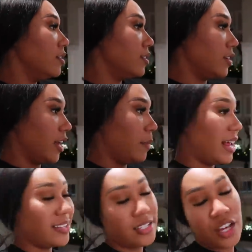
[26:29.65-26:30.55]
So yeah, but
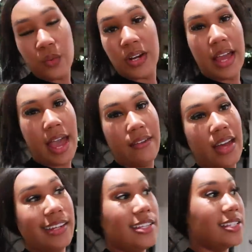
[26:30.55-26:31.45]
I still want to have
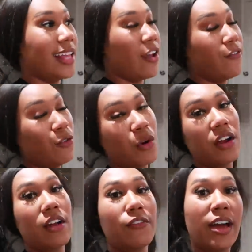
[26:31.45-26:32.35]
at least like four
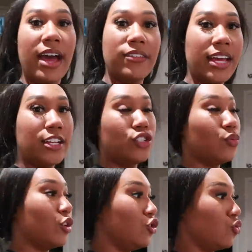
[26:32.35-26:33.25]
or five days
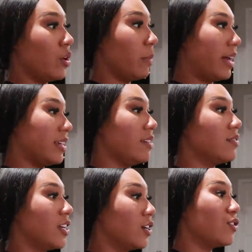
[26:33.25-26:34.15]
to enjoy my
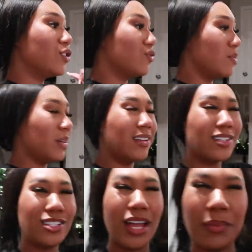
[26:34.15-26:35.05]
gifts under the tree. But it looks so